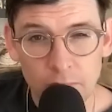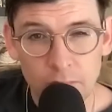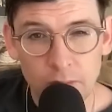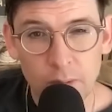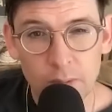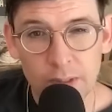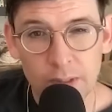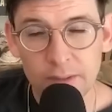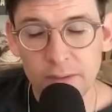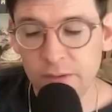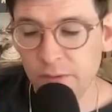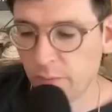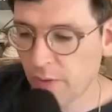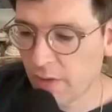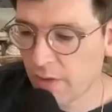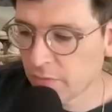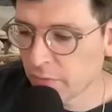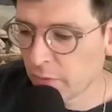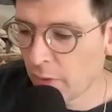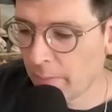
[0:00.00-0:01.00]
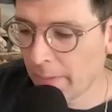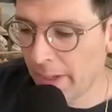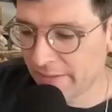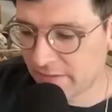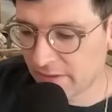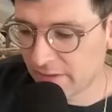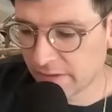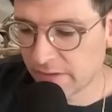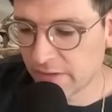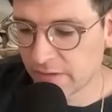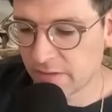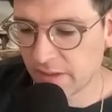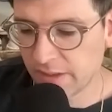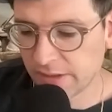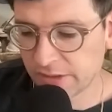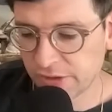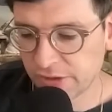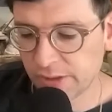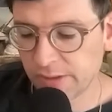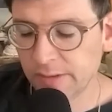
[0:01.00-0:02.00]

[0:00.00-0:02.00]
Well, you are romantic, Natasha.